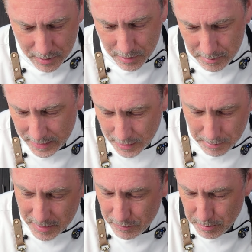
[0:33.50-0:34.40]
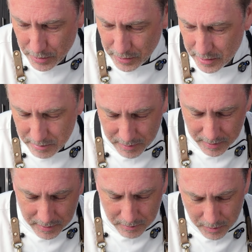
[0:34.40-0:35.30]
We're making a beef burger.
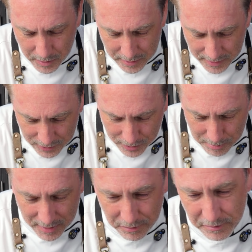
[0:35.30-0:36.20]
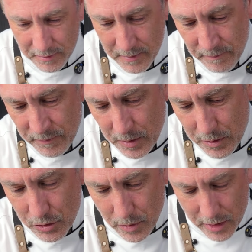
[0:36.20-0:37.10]
We want to taste the beef. We
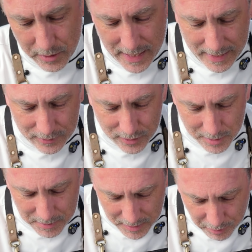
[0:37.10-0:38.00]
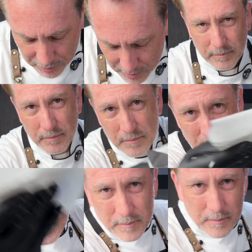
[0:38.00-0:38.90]
just want to enhance the beef.
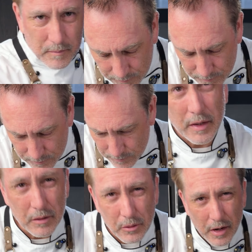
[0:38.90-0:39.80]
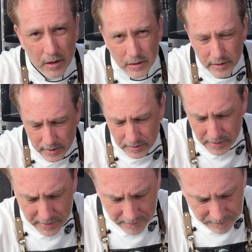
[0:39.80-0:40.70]
Get a little garlic in here.